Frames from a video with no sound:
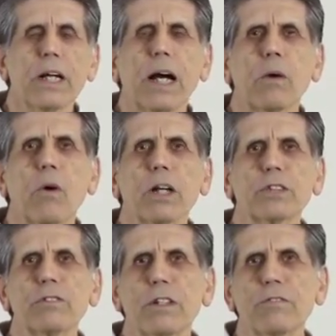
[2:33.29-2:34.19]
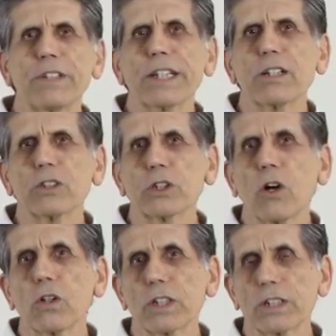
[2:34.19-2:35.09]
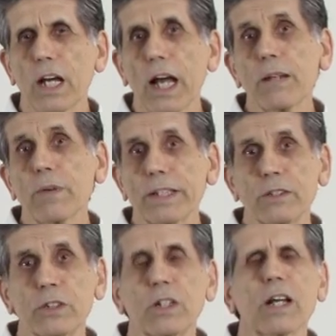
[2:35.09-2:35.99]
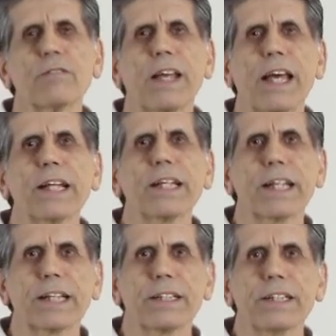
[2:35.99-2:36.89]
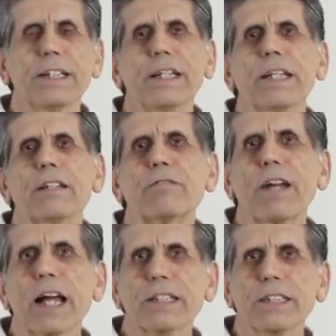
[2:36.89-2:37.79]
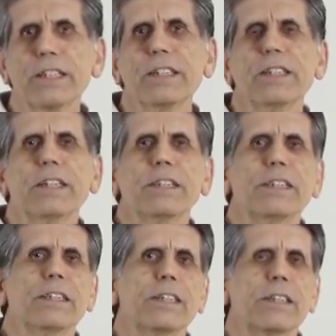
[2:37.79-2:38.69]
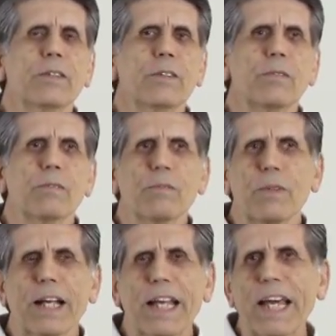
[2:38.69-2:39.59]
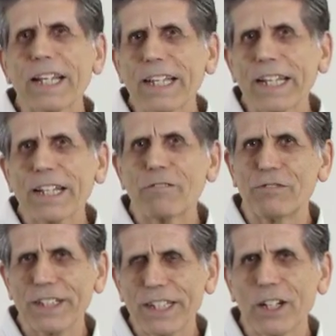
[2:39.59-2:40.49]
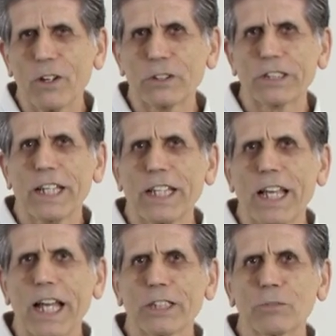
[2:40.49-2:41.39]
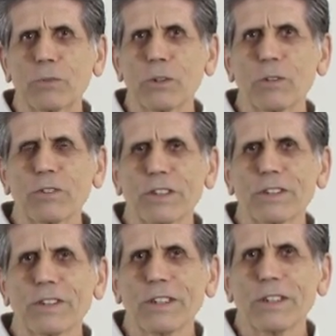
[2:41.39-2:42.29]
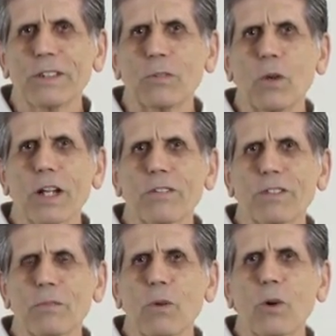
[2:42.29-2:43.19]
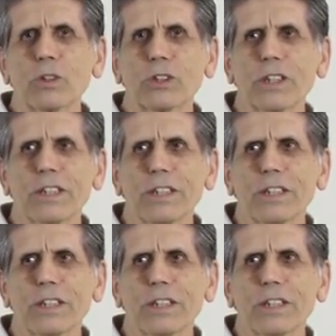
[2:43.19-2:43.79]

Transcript: I watch videos all the time. I do a lot of editing. In fact, my editing of videos has proven one of the most